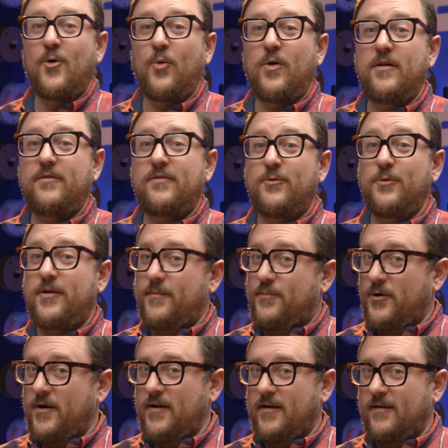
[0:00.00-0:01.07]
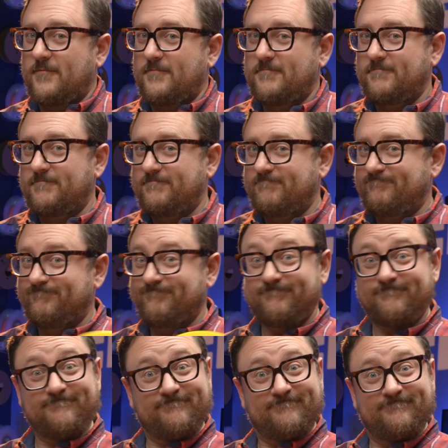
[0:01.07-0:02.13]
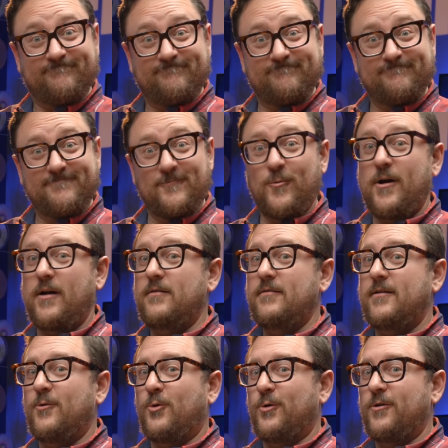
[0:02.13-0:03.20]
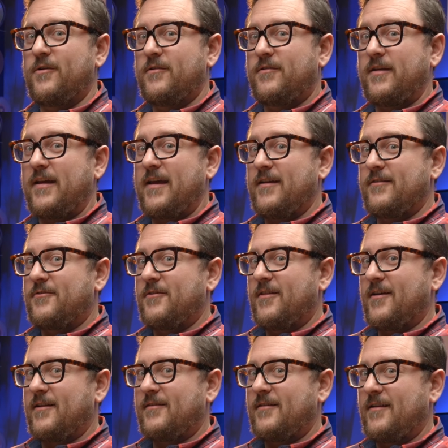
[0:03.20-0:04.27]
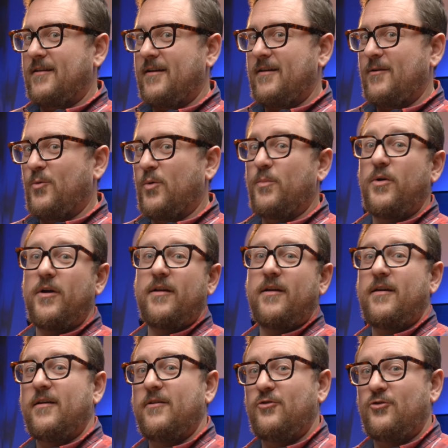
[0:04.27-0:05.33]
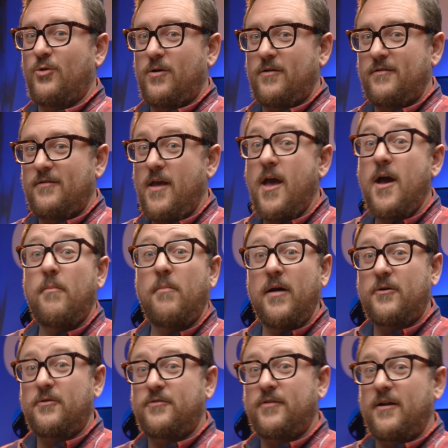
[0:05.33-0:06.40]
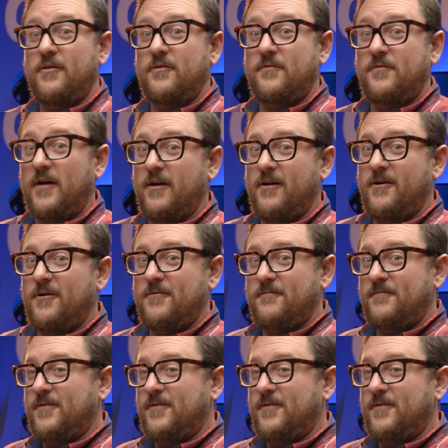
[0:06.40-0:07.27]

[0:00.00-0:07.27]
What is three D printing? Well, in order to answer that today, we're bringing in Jordan, Micro Center's very own